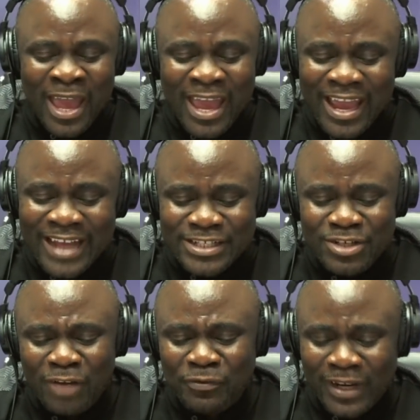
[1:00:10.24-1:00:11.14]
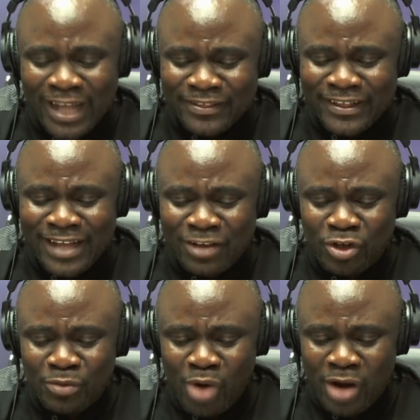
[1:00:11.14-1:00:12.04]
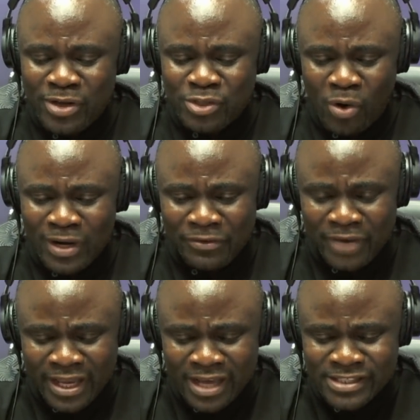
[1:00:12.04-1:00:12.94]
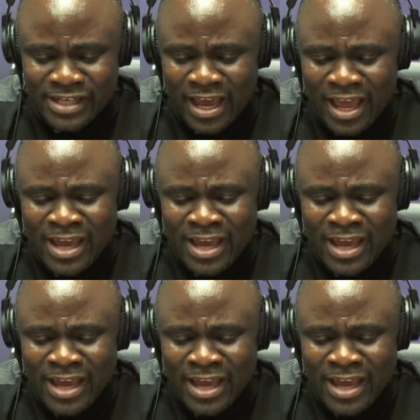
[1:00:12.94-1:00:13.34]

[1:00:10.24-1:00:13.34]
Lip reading: It's not for nothing that John Boadu is called Adrian Kessier.